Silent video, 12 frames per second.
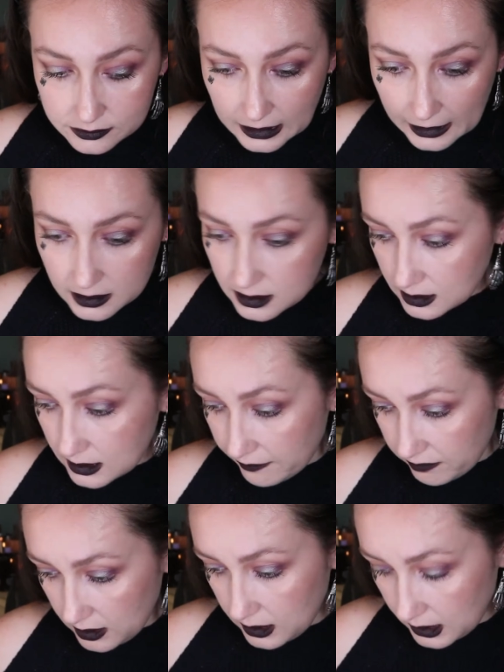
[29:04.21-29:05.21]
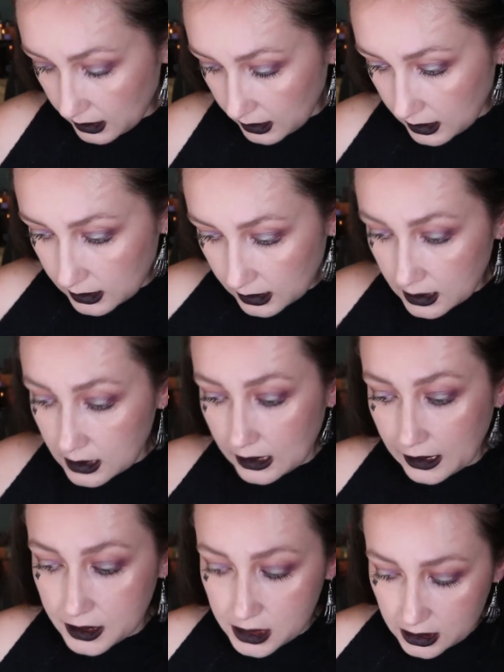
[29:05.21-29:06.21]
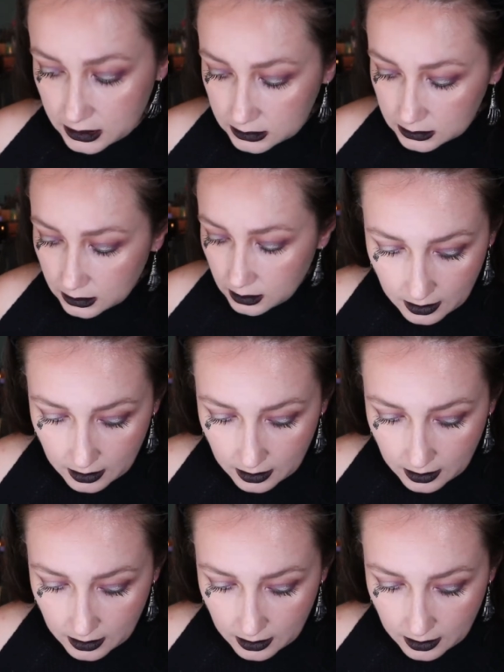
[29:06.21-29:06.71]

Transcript: that's everything in the collection.